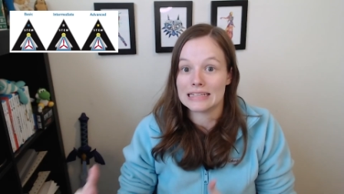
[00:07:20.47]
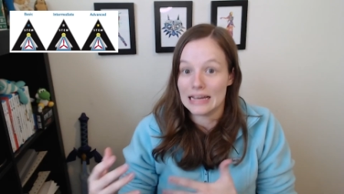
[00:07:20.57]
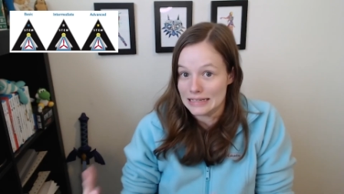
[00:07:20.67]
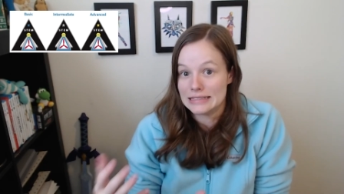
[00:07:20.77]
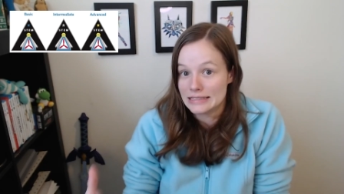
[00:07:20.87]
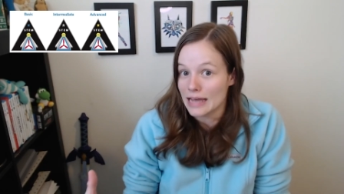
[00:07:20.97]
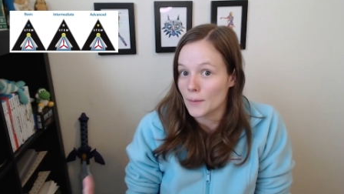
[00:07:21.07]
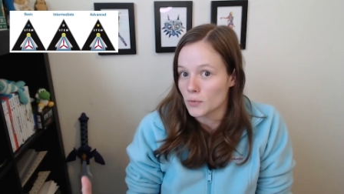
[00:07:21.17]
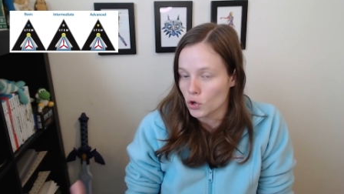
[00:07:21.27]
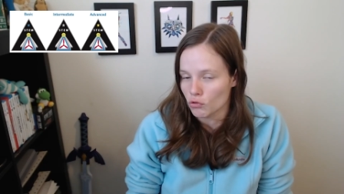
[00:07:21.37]
a
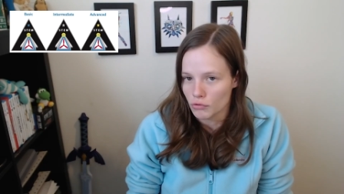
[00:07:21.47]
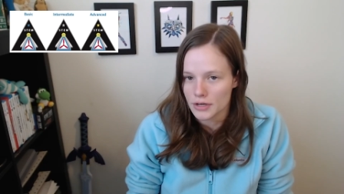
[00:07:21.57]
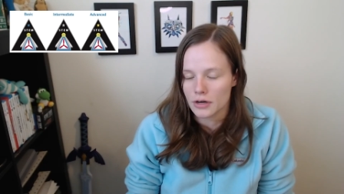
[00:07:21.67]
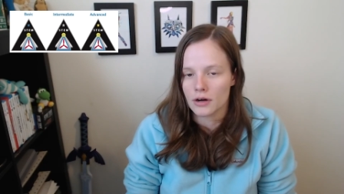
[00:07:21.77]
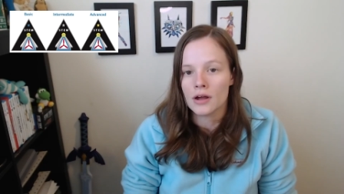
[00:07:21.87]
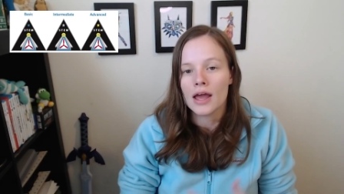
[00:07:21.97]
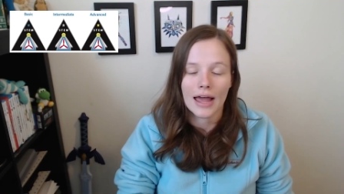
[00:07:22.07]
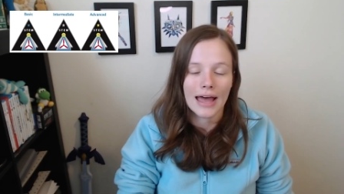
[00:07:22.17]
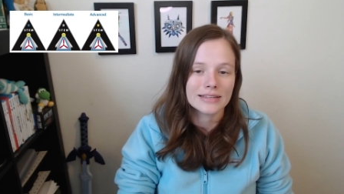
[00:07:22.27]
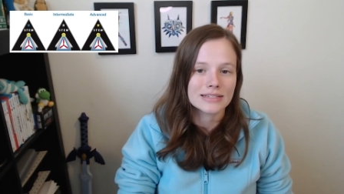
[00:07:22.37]
STEM career,
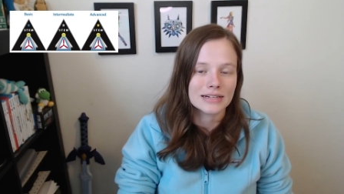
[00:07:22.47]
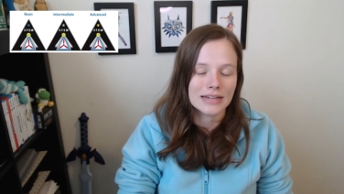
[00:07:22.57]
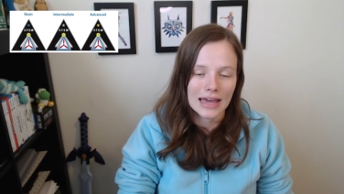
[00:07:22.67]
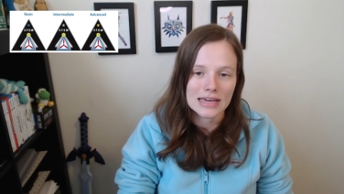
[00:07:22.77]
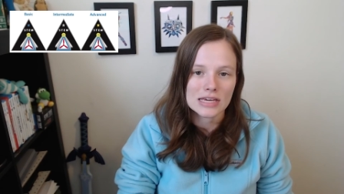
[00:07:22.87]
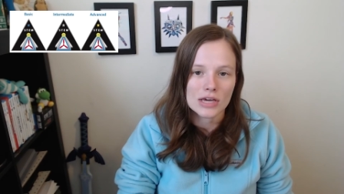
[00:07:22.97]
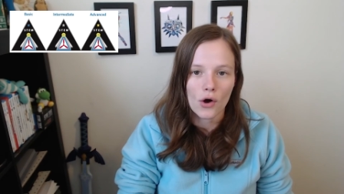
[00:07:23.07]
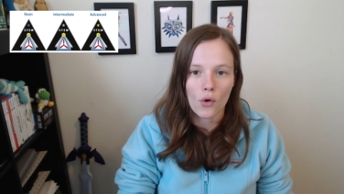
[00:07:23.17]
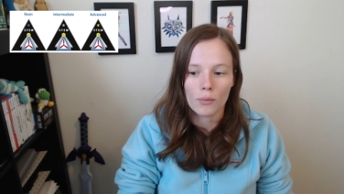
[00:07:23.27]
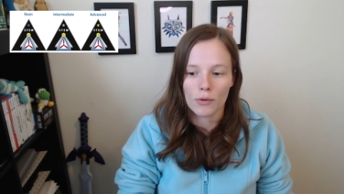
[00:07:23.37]
and an A E
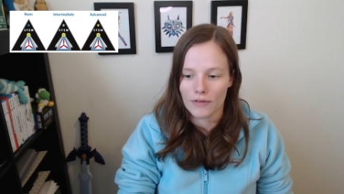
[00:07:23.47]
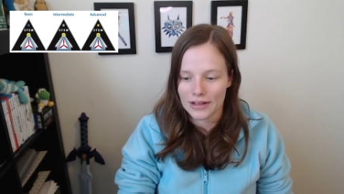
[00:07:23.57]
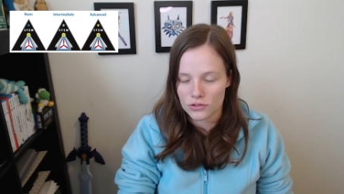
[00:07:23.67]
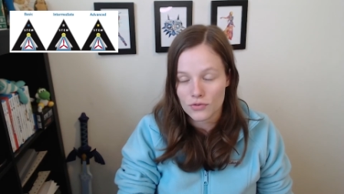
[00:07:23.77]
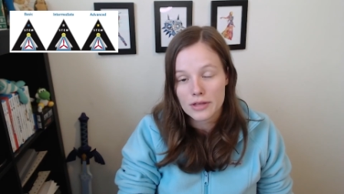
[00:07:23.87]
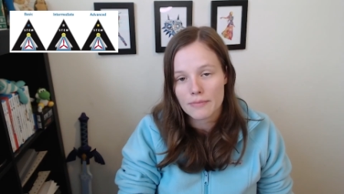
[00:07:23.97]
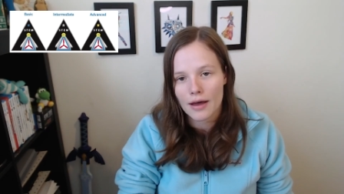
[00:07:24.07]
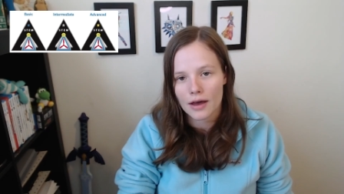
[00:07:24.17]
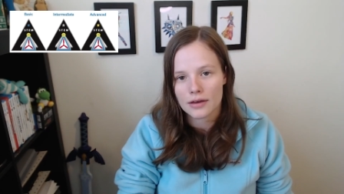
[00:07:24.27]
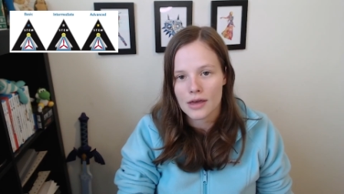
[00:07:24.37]
O provides
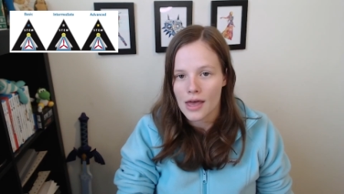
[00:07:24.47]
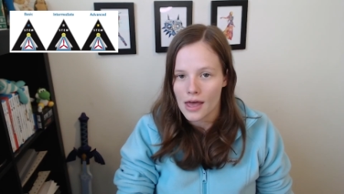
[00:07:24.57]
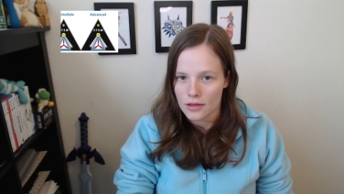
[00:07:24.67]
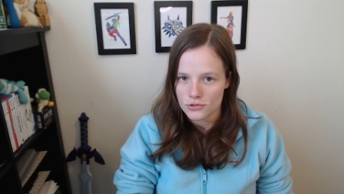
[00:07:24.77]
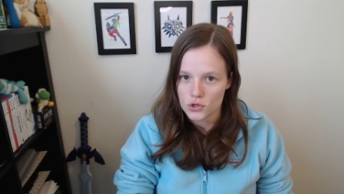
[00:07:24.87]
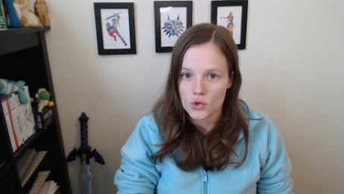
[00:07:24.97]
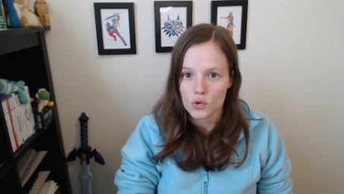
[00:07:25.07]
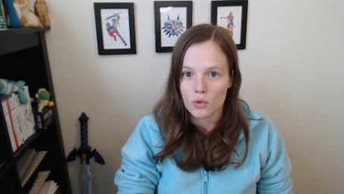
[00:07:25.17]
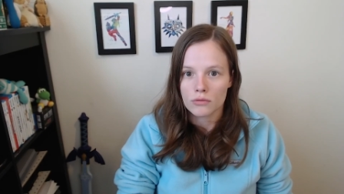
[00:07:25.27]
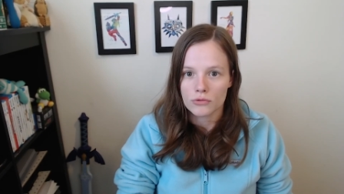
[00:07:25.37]
feedback
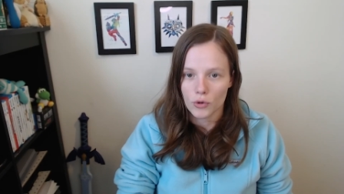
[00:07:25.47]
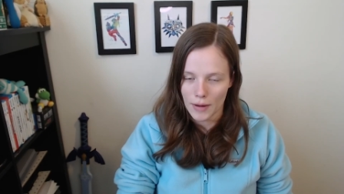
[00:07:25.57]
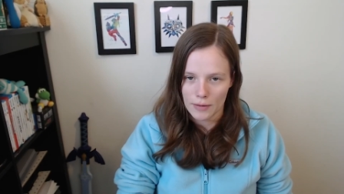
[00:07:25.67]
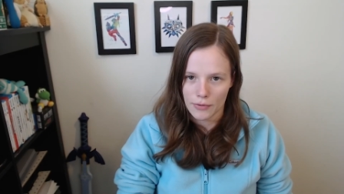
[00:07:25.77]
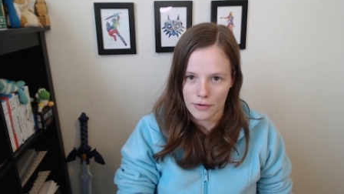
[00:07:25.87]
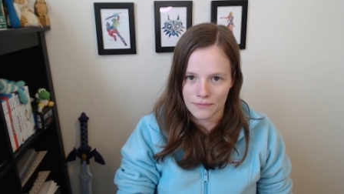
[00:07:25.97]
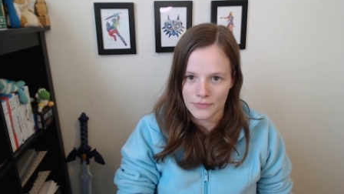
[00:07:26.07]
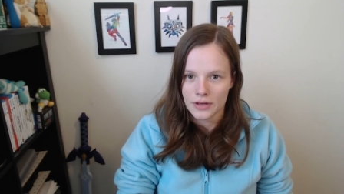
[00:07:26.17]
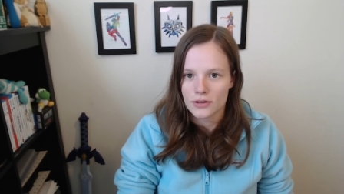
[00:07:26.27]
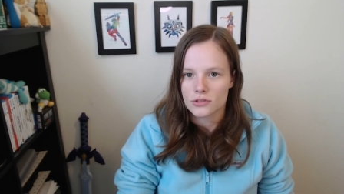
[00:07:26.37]
to your paper.
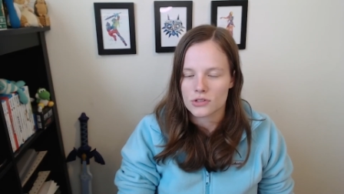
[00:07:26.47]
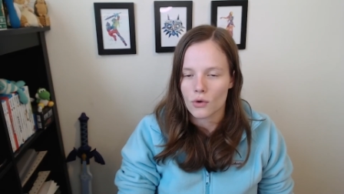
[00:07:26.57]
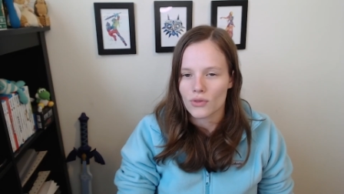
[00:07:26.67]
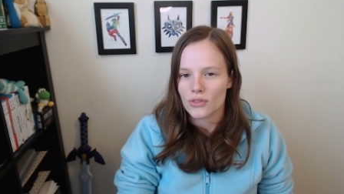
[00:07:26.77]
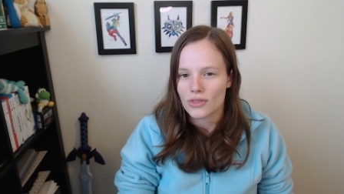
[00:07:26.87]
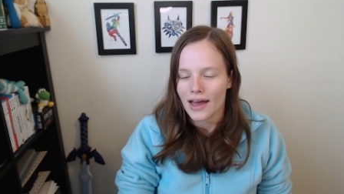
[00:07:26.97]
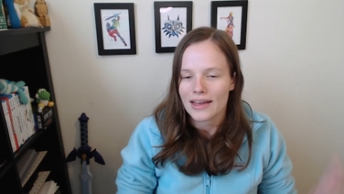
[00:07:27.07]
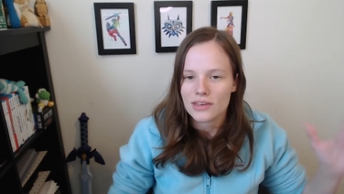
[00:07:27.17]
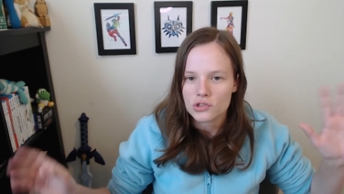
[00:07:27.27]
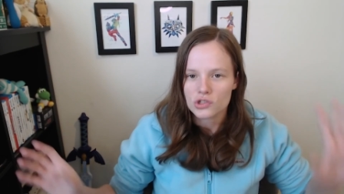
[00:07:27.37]
So
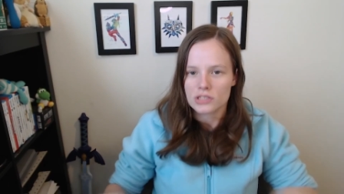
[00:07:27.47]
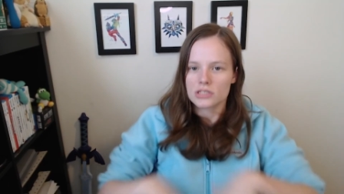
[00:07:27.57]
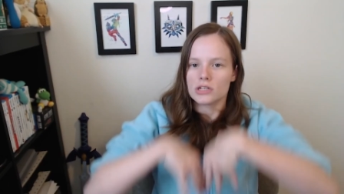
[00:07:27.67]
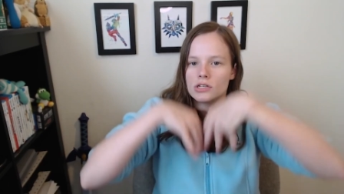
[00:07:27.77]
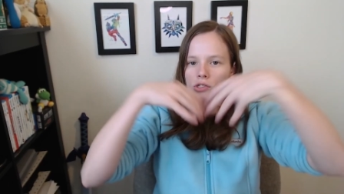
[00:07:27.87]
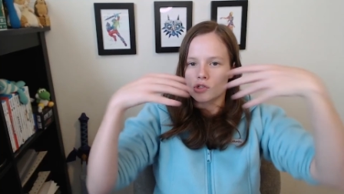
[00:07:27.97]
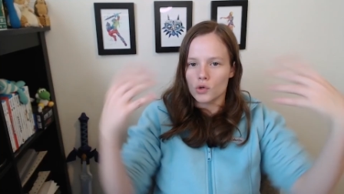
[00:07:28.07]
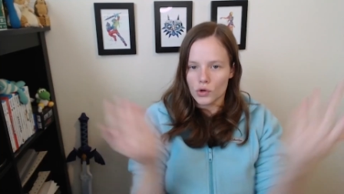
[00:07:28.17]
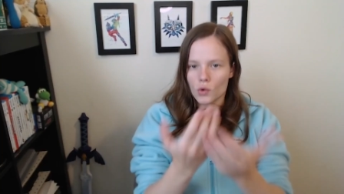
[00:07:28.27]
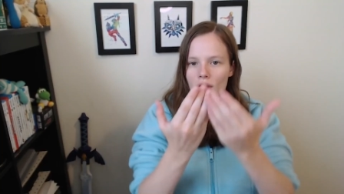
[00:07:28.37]
that is just
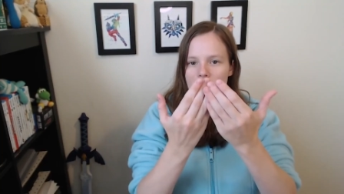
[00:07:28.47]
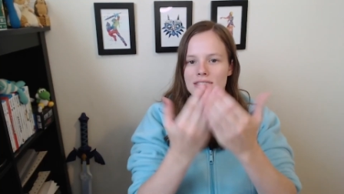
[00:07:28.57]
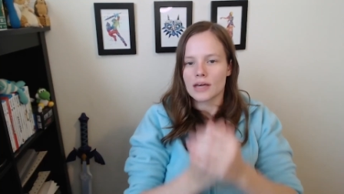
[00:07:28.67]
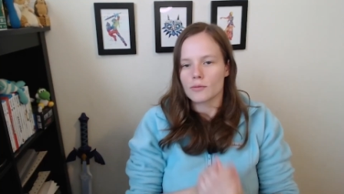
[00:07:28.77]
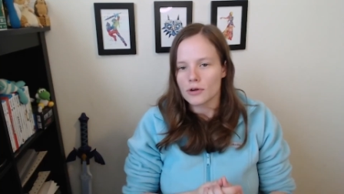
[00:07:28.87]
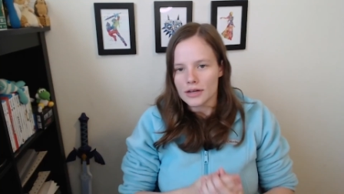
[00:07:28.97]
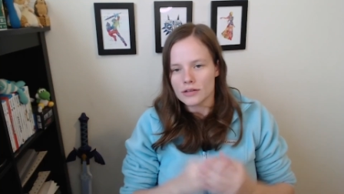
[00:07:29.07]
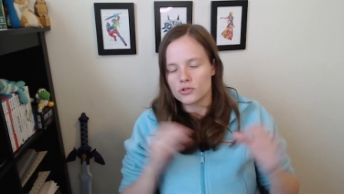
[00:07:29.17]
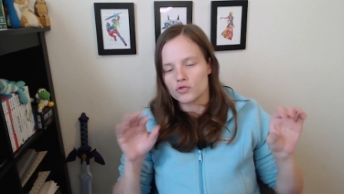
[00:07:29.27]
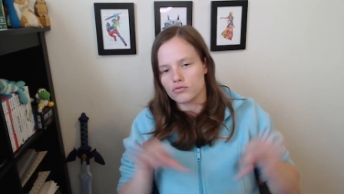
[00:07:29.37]
your quick
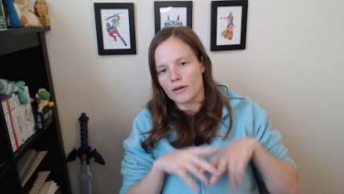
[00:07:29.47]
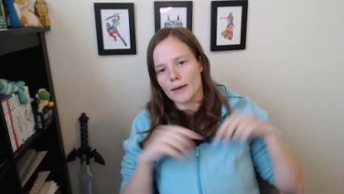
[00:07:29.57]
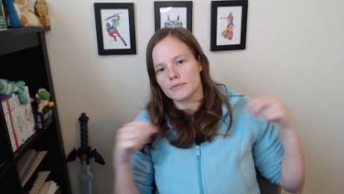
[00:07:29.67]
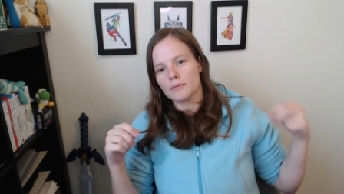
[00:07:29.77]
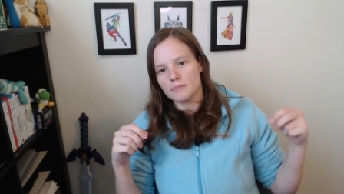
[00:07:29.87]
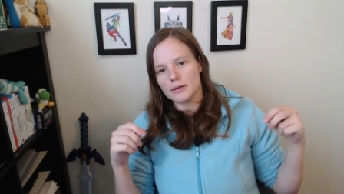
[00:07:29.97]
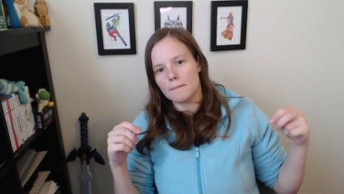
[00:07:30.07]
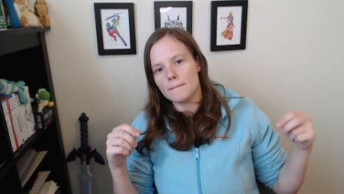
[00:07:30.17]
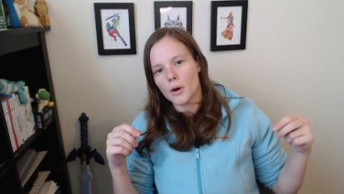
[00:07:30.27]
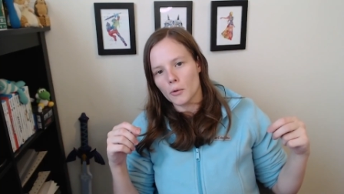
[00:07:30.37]
summary, just wrapped up in a
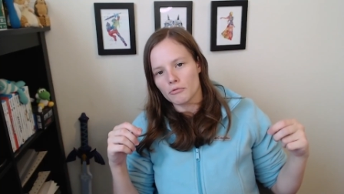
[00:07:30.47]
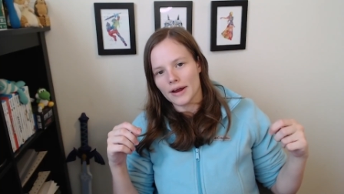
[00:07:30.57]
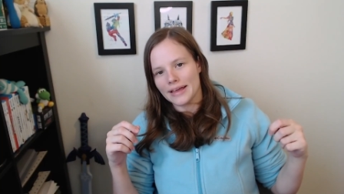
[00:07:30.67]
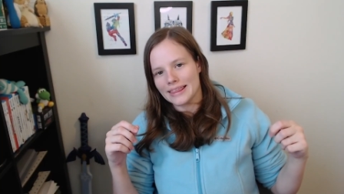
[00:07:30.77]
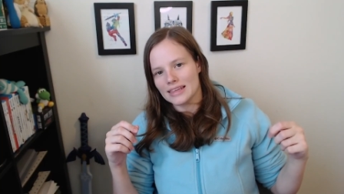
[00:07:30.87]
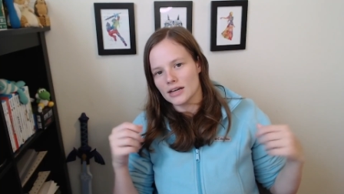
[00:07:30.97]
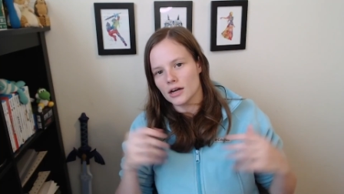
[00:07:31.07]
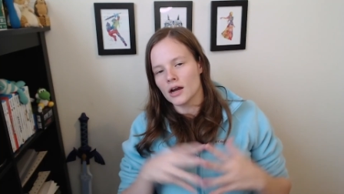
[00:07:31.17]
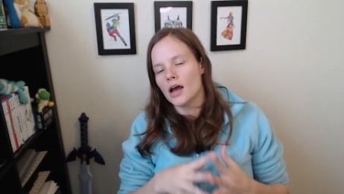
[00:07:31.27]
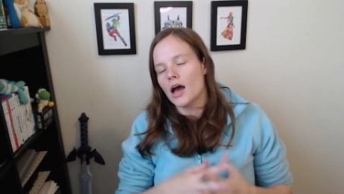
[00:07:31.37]
bow right there,